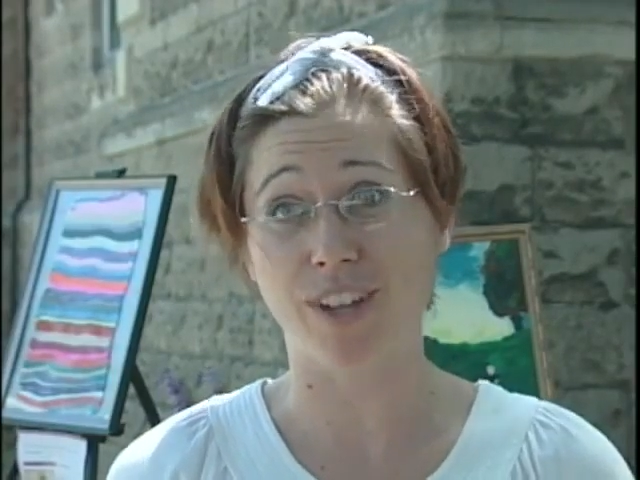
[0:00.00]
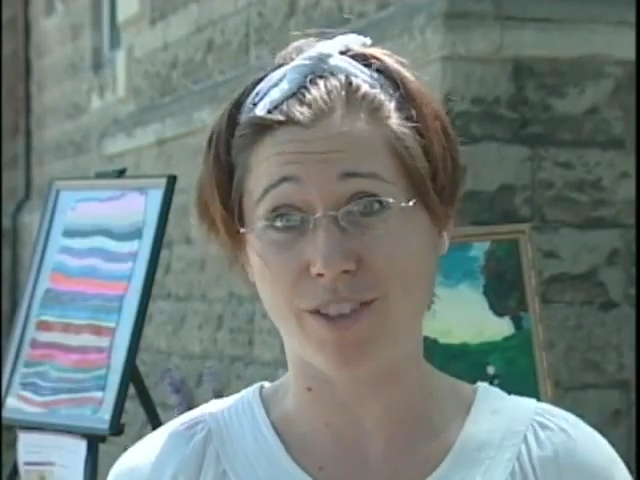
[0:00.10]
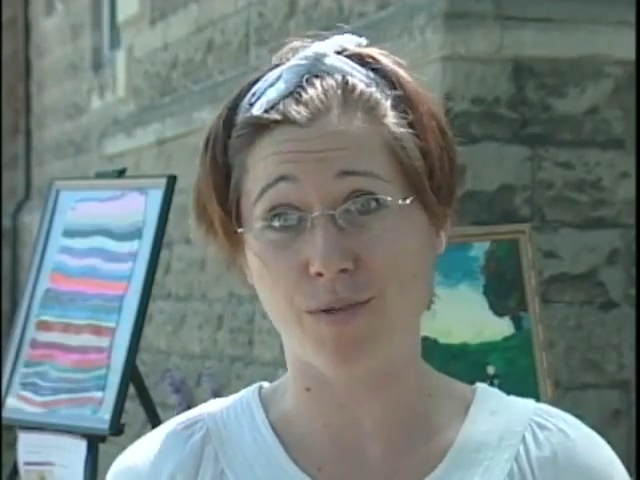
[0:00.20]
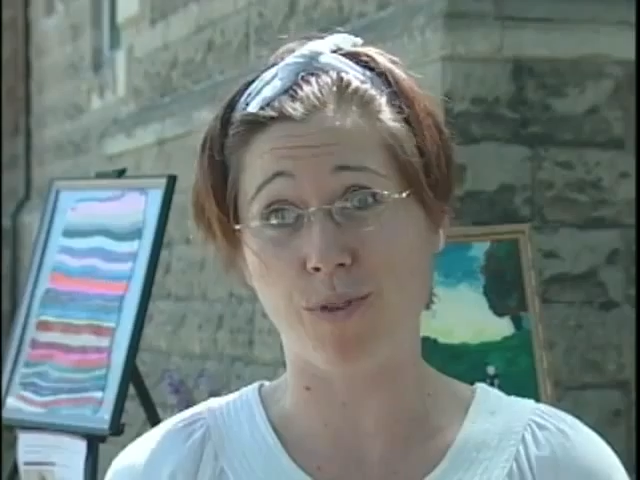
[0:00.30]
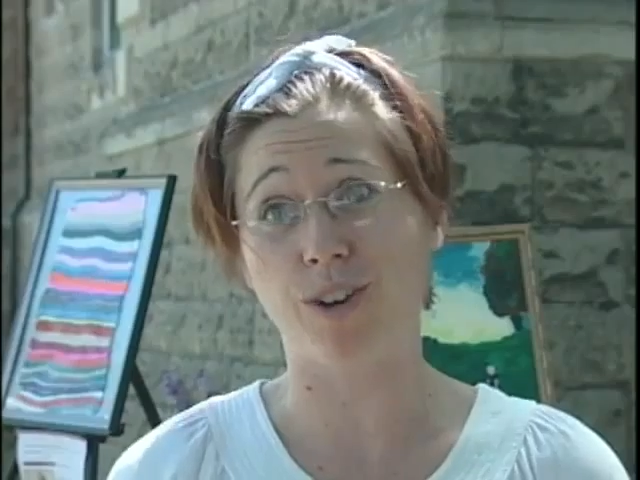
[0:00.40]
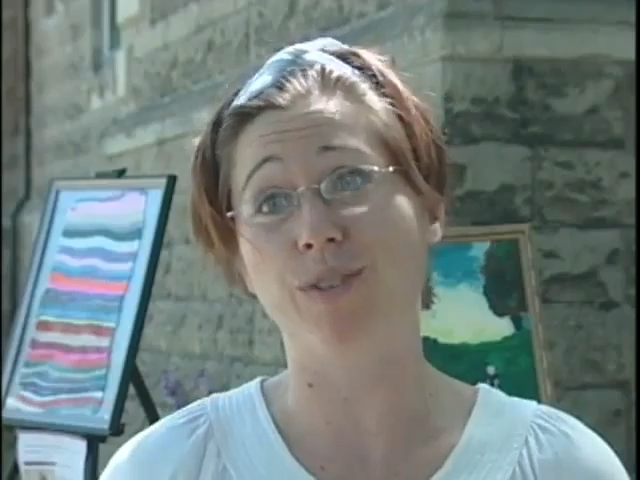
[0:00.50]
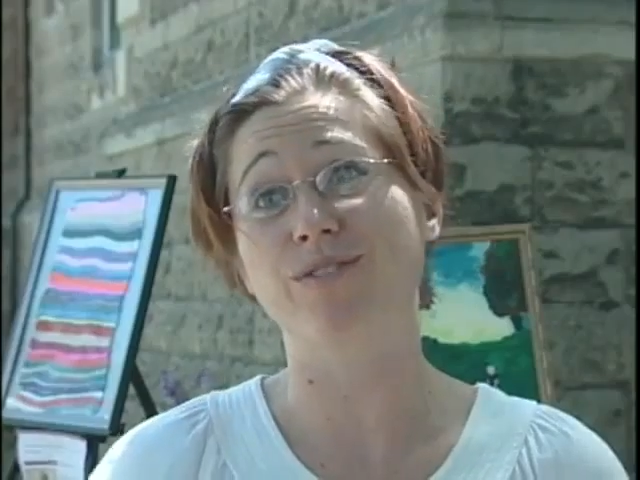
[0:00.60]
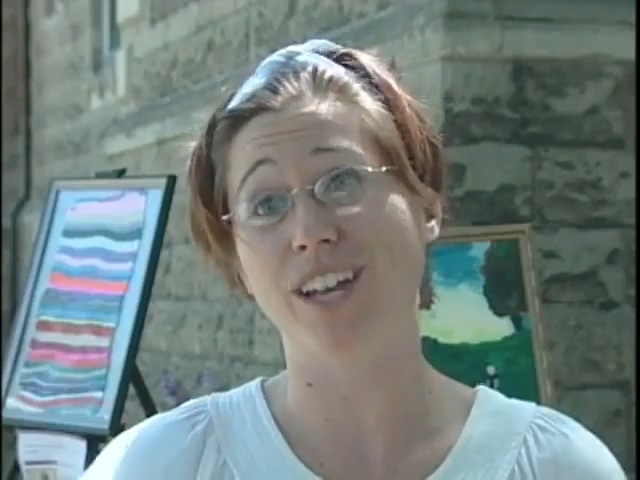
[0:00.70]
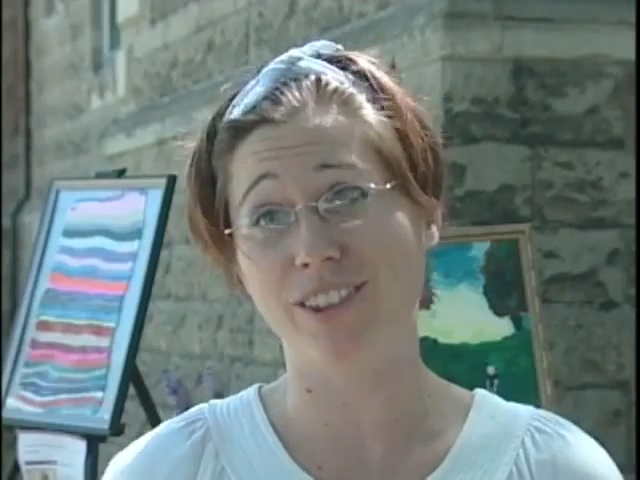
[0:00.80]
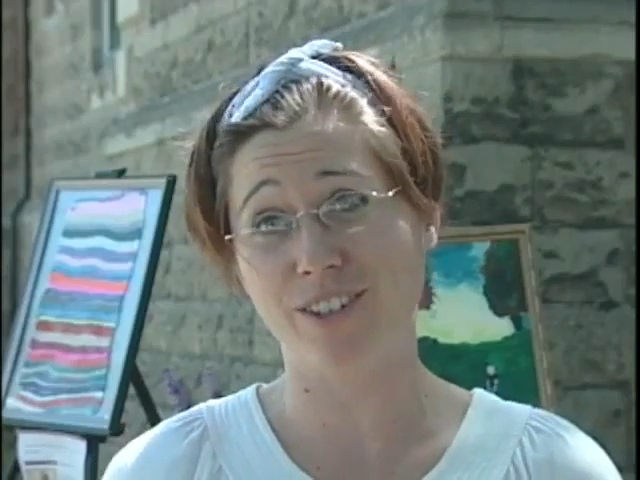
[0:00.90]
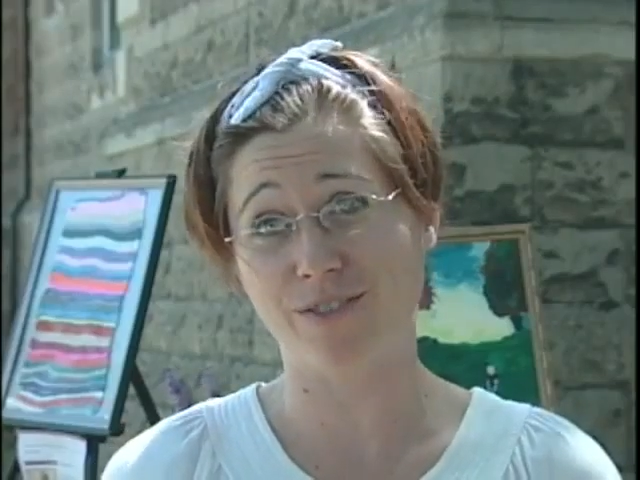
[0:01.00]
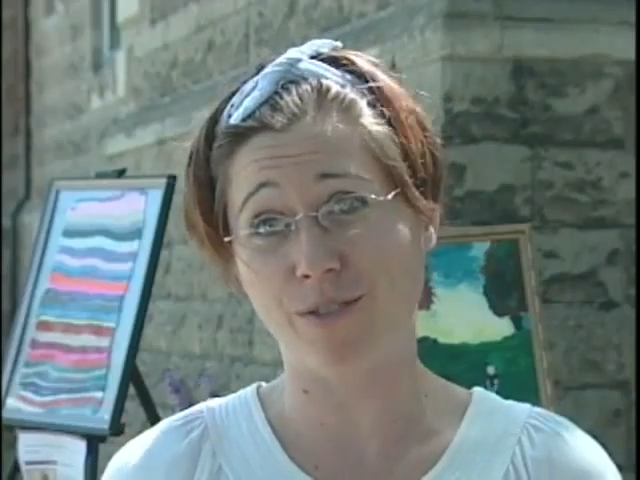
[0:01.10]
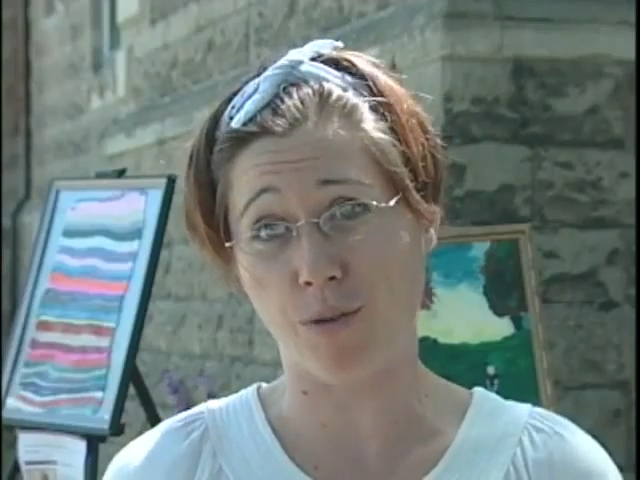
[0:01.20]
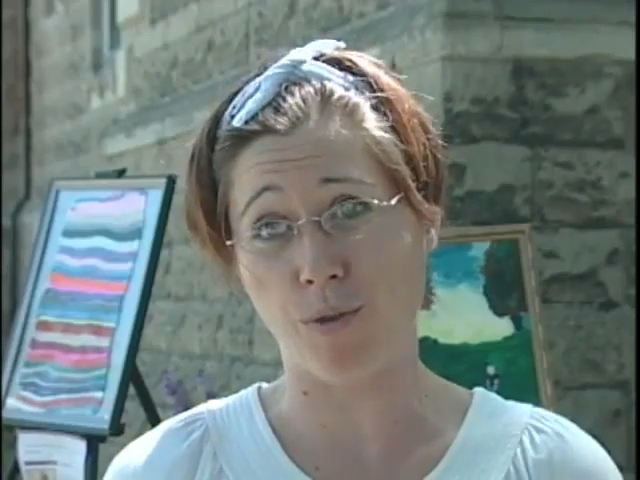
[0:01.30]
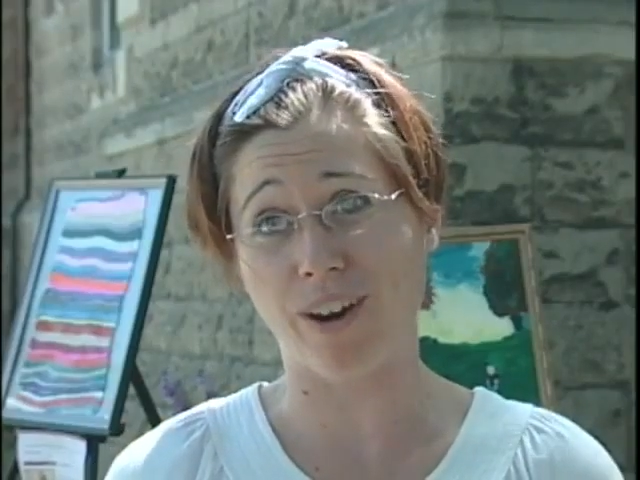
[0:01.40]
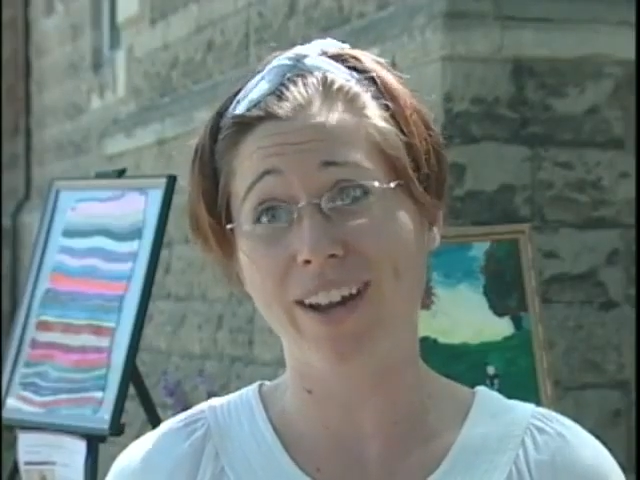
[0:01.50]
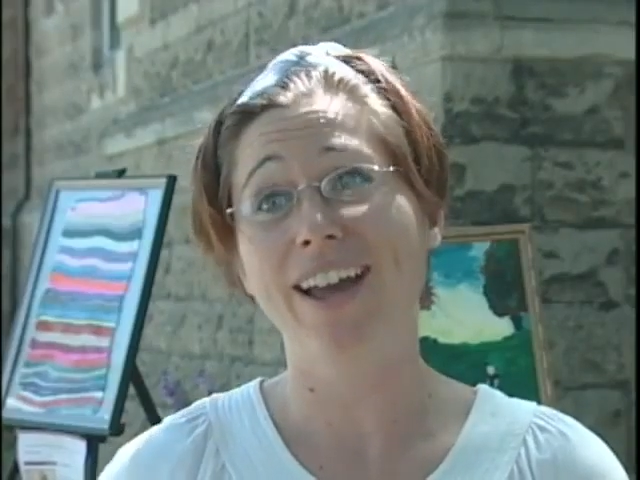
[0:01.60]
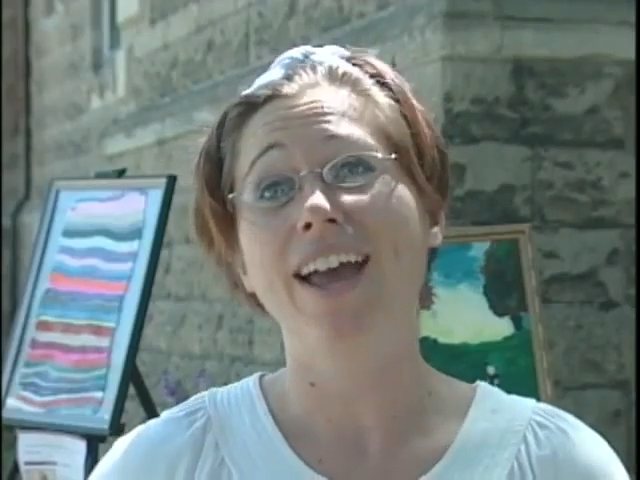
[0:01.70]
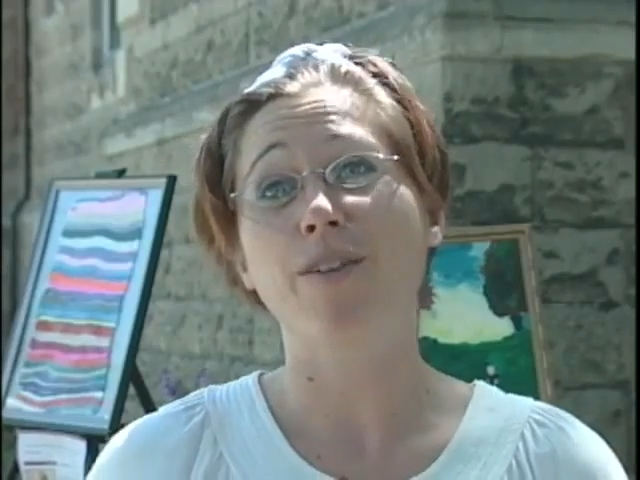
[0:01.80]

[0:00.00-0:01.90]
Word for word: done the work we've done the footwork